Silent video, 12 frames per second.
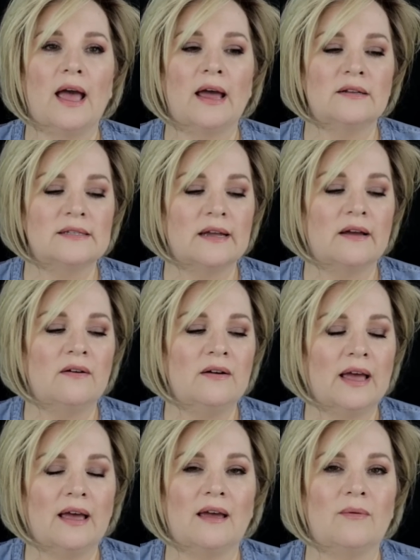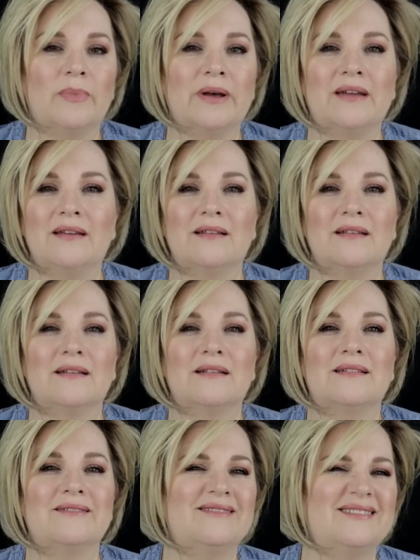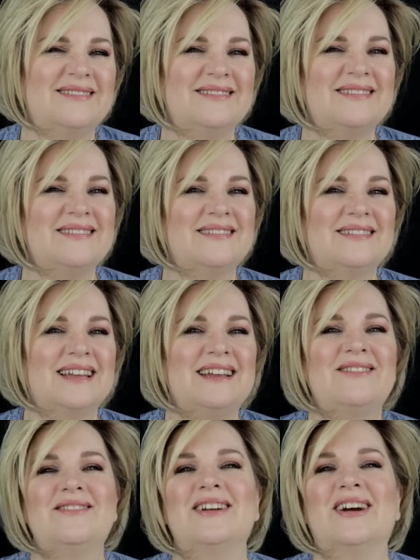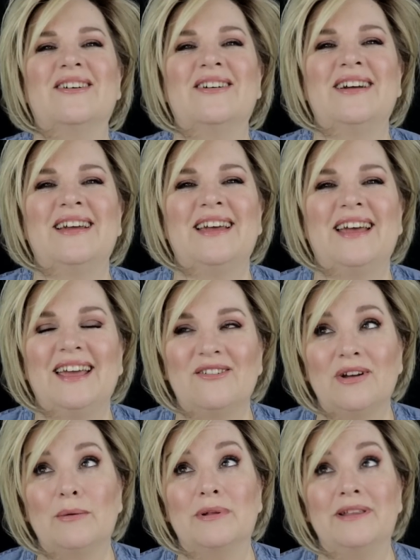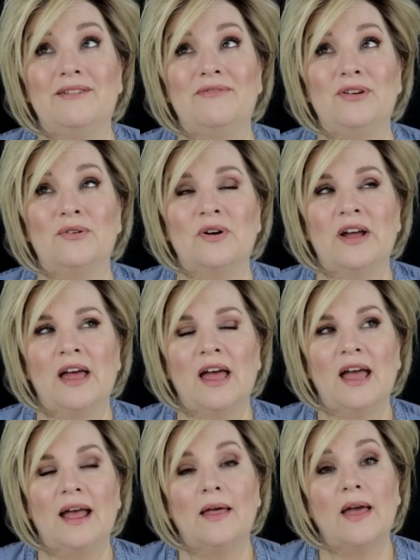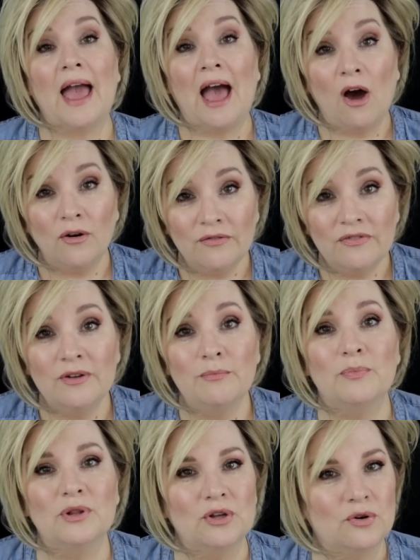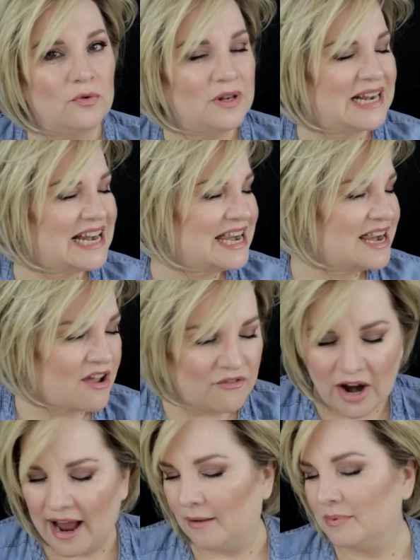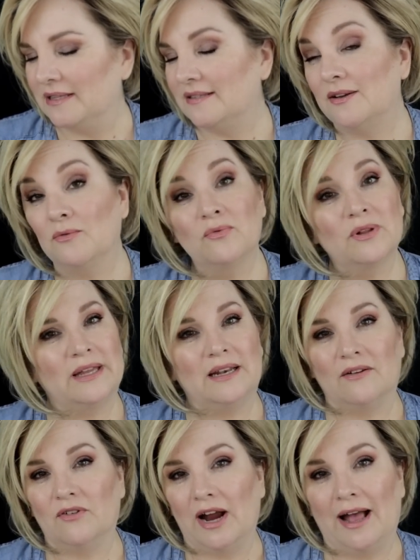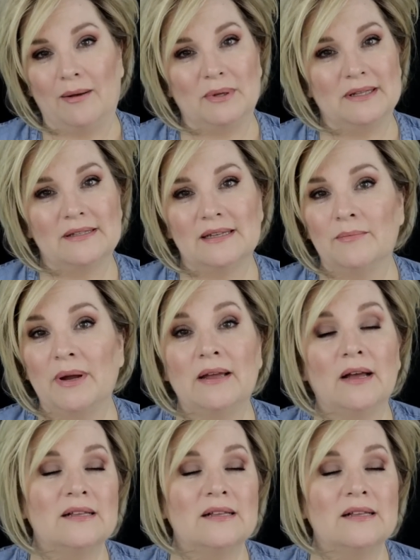And it's like, okay, but mm, I don't know if I believe you out of the blue never happens. It really never happens. And my